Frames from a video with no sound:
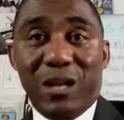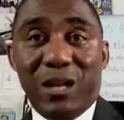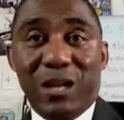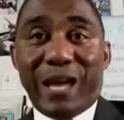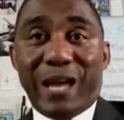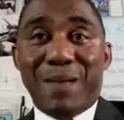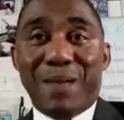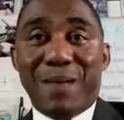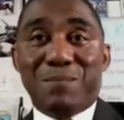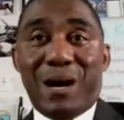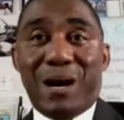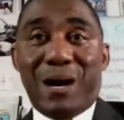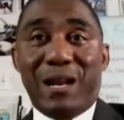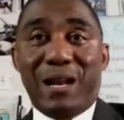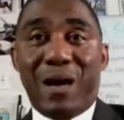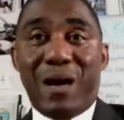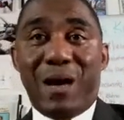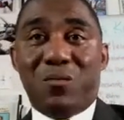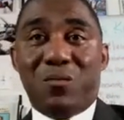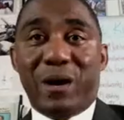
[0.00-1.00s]
Well, look at
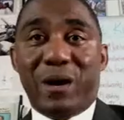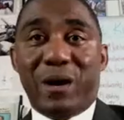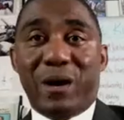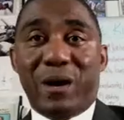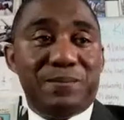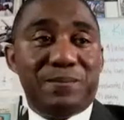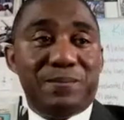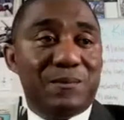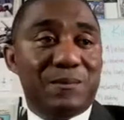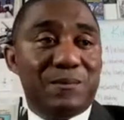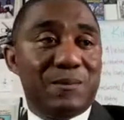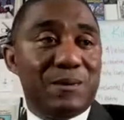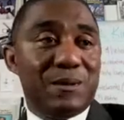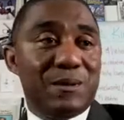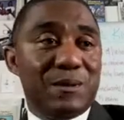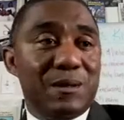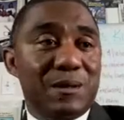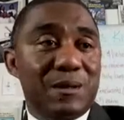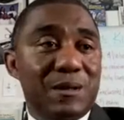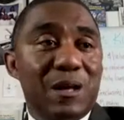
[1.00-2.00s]
money that way.
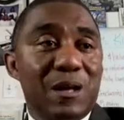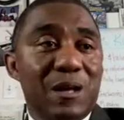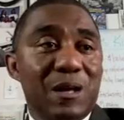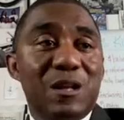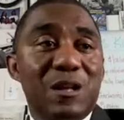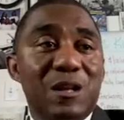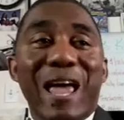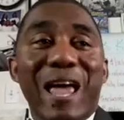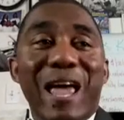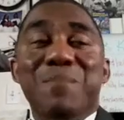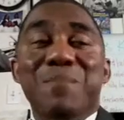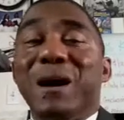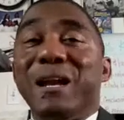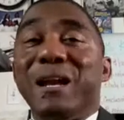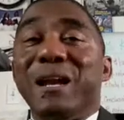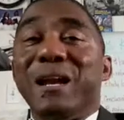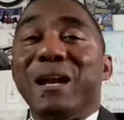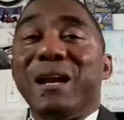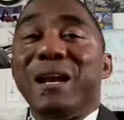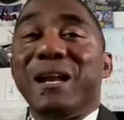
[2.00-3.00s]
Look
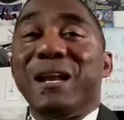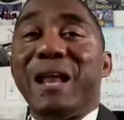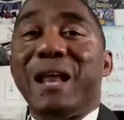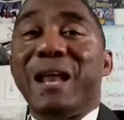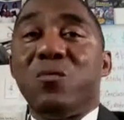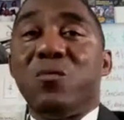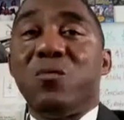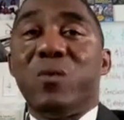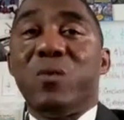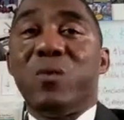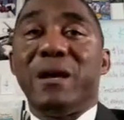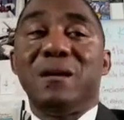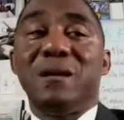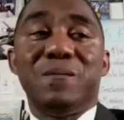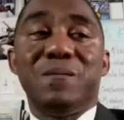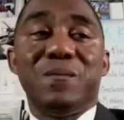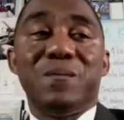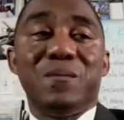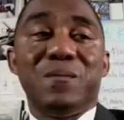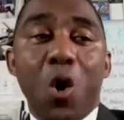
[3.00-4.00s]
at money that way.
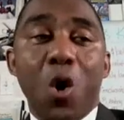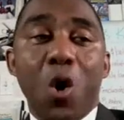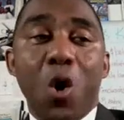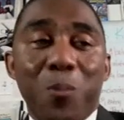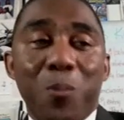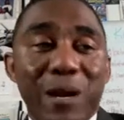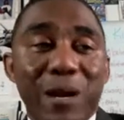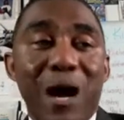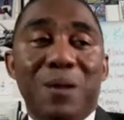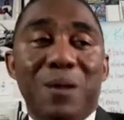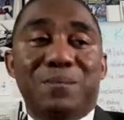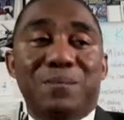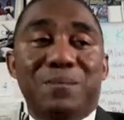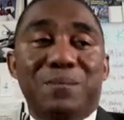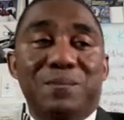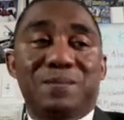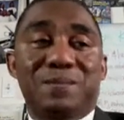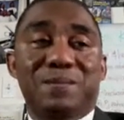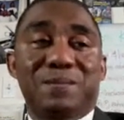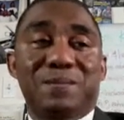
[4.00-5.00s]
Open it
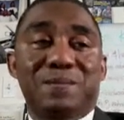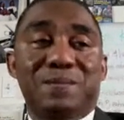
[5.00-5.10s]
up.